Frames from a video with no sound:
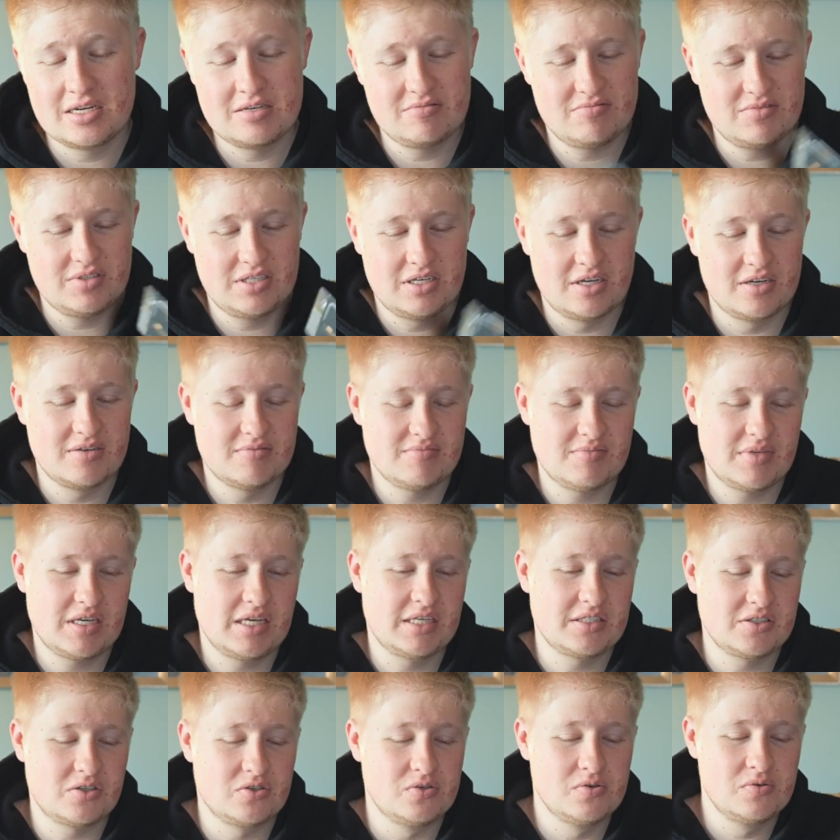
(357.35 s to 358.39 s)
and you know,
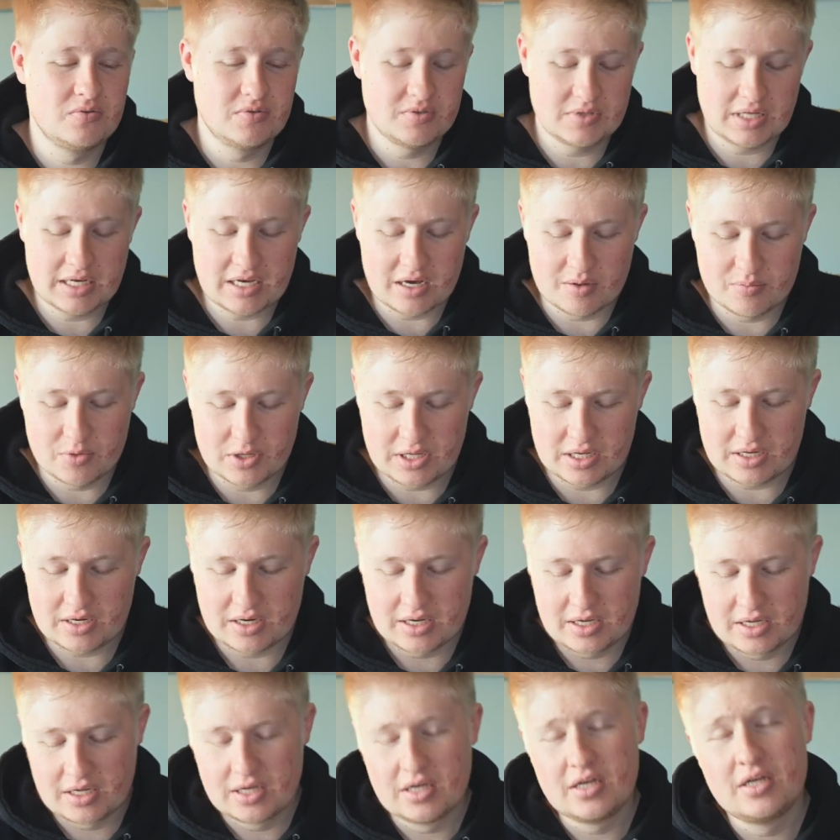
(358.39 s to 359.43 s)
it's cool, they come with
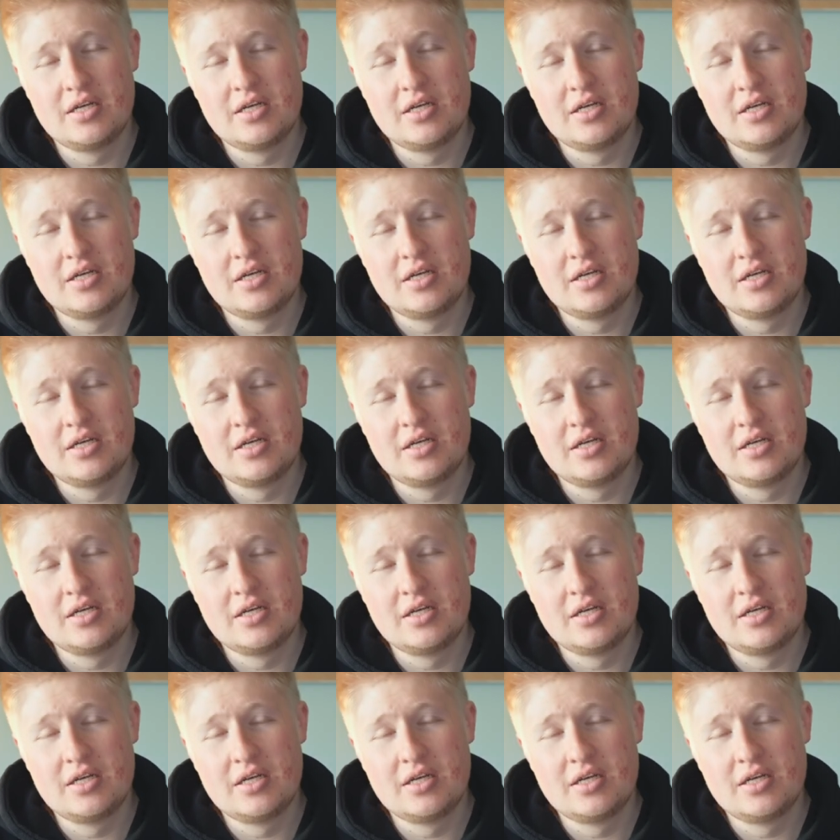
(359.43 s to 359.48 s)
it.